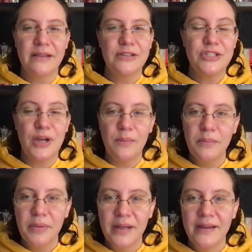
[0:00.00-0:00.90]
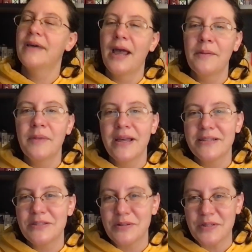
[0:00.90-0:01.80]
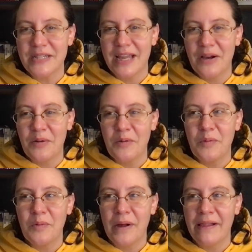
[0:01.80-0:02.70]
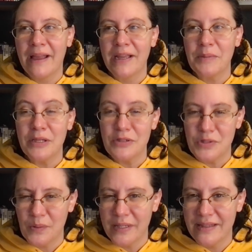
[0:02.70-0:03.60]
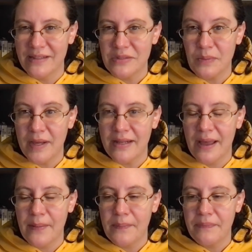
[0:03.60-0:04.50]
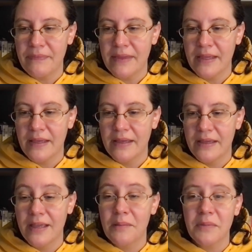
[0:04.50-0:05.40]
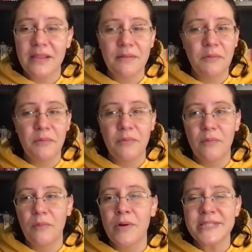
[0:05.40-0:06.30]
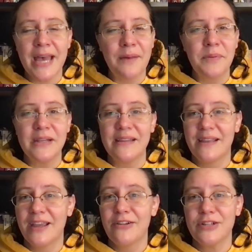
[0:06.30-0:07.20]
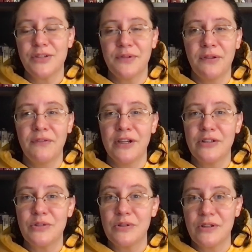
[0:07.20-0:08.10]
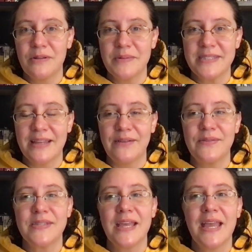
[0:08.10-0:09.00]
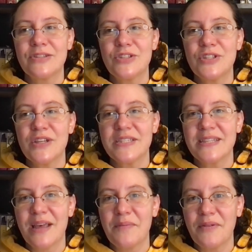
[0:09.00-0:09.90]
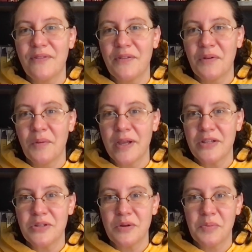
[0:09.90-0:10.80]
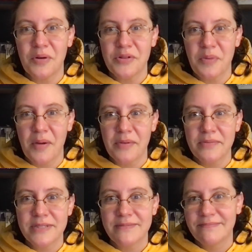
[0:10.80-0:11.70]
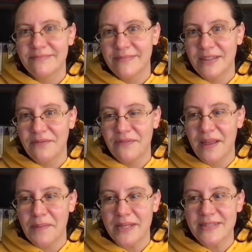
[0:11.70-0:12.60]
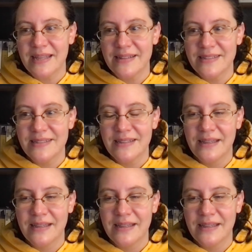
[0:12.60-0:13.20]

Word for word: jump. I'm not certain how well I am enjoying this right now. In what's happening, the characters feel very true to themselves. Just not my favorite way to approach problems, if that makes sense.